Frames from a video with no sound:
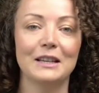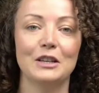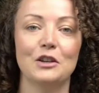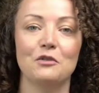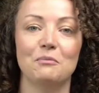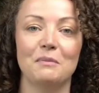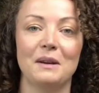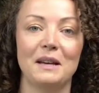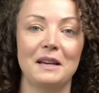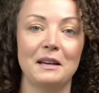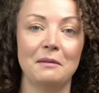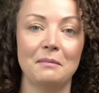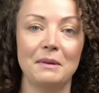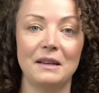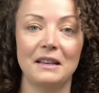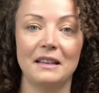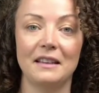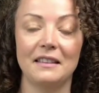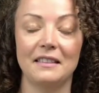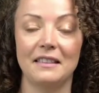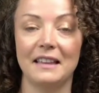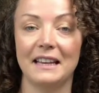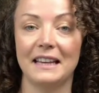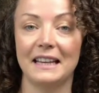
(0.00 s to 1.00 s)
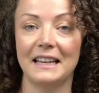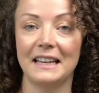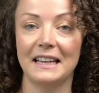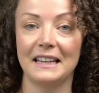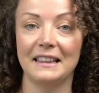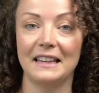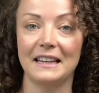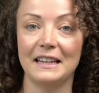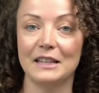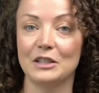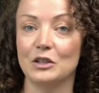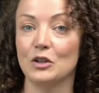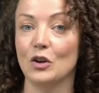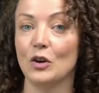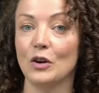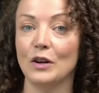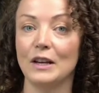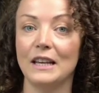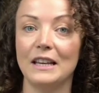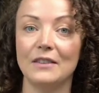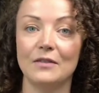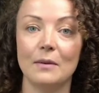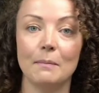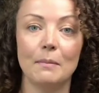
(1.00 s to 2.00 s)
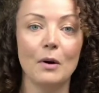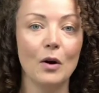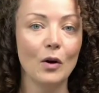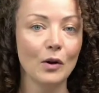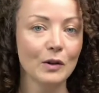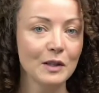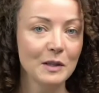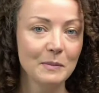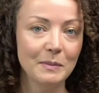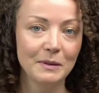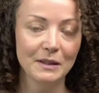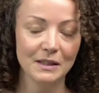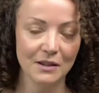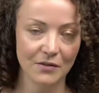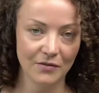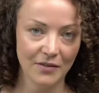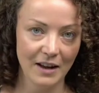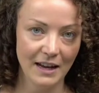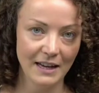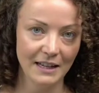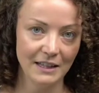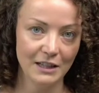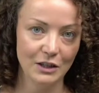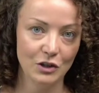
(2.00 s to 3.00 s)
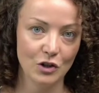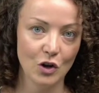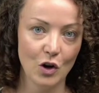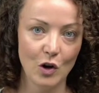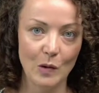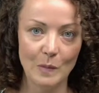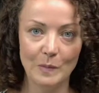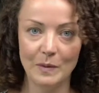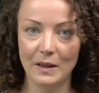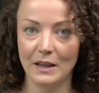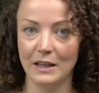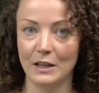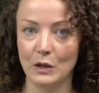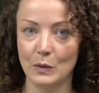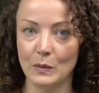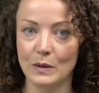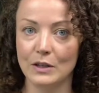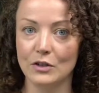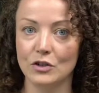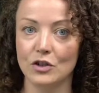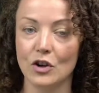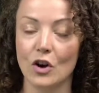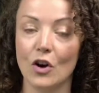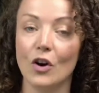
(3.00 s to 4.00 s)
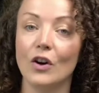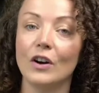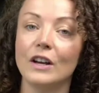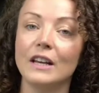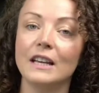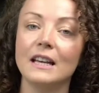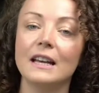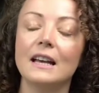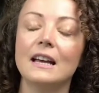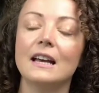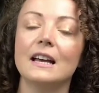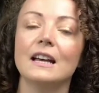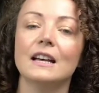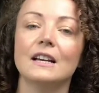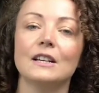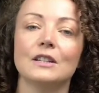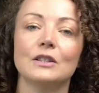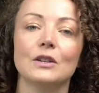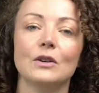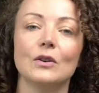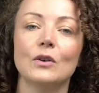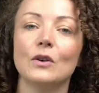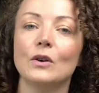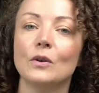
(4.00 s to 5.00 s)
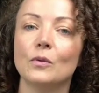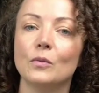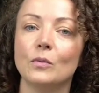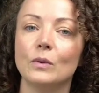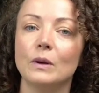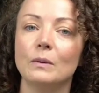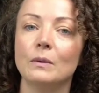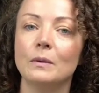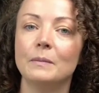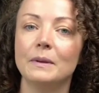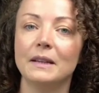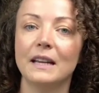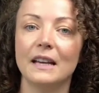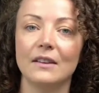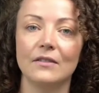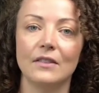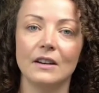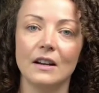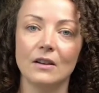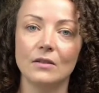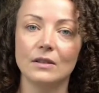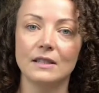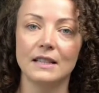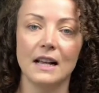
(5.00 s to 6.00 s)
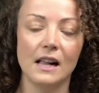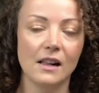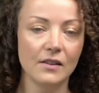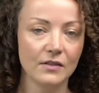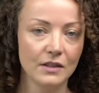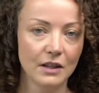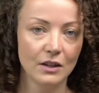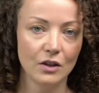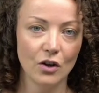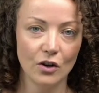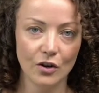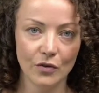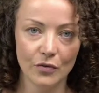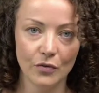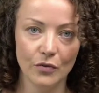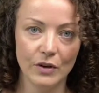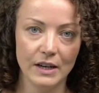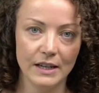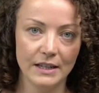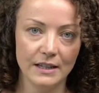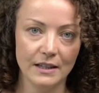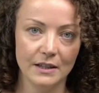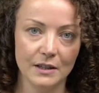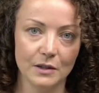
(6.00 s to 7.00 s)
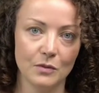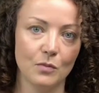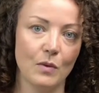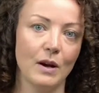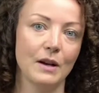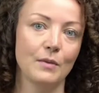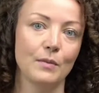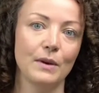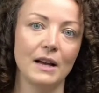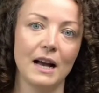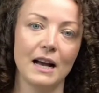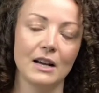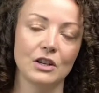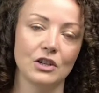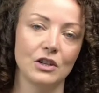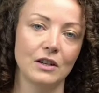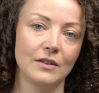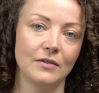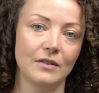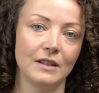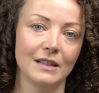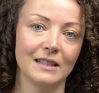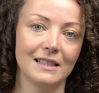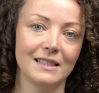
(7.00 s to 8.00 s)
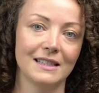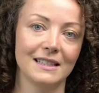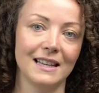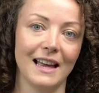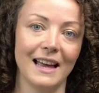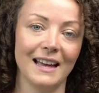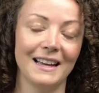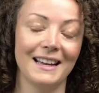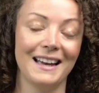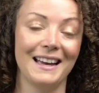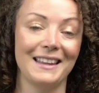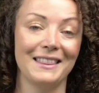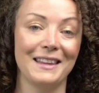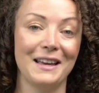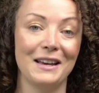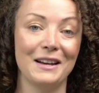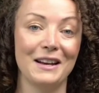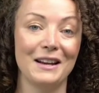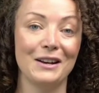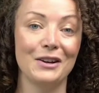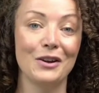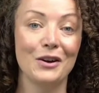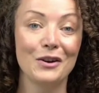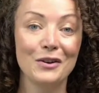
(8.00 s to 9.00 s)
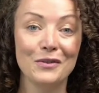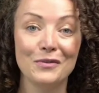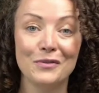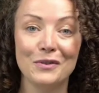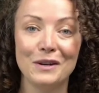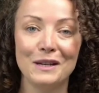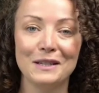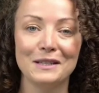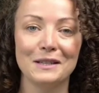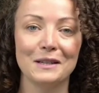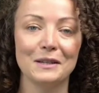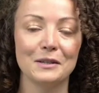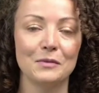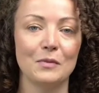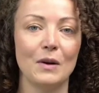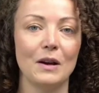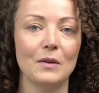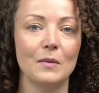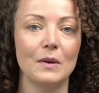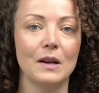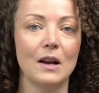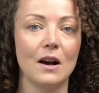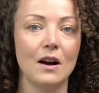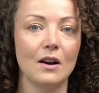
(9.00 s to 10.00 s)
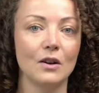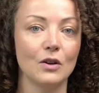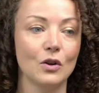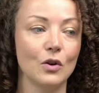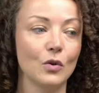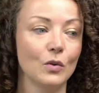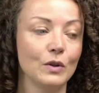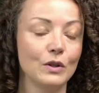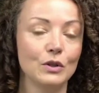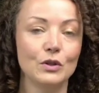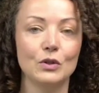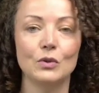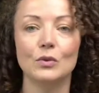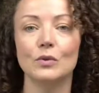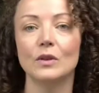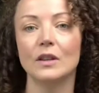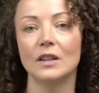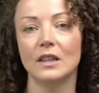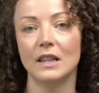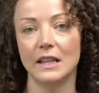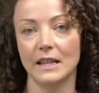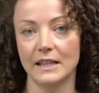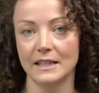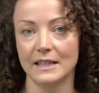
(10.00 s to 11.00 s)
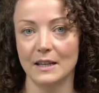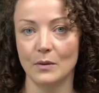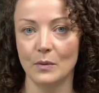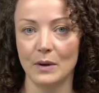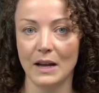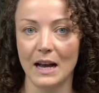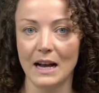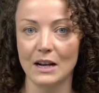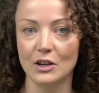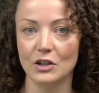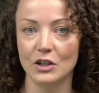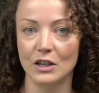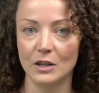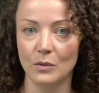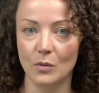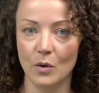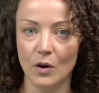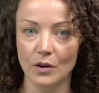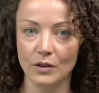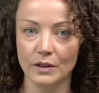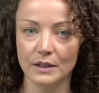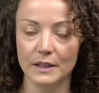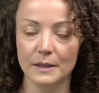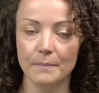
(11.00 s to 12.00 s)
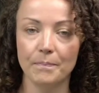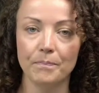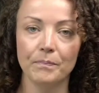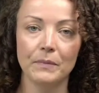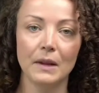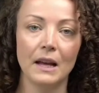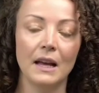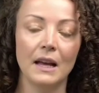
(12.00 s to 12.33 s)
You may be thinking that it's not even possible to find a job that you enjoy. So we will be giving ourselves a lot of reasons why we actually feel stuck, and then a lot of reasons why we can't go and do the things that we actually want.